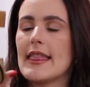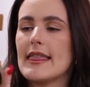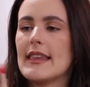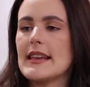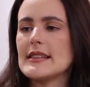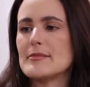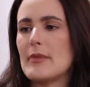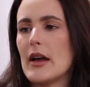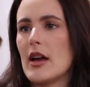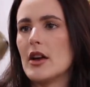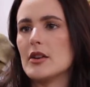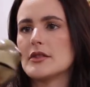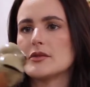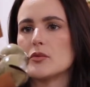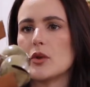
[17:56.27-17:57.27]
These
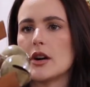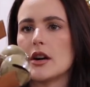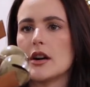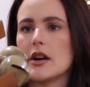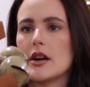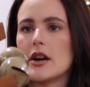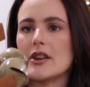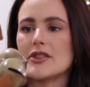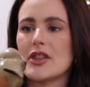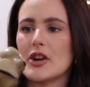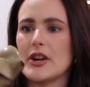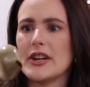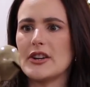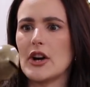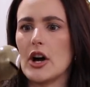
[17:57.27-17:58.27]
bells were
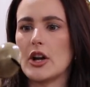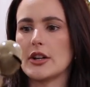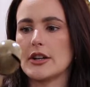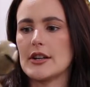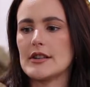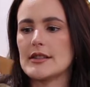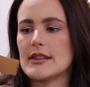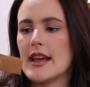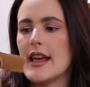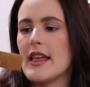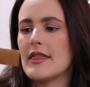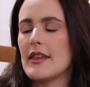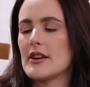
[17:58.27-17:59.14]
$30.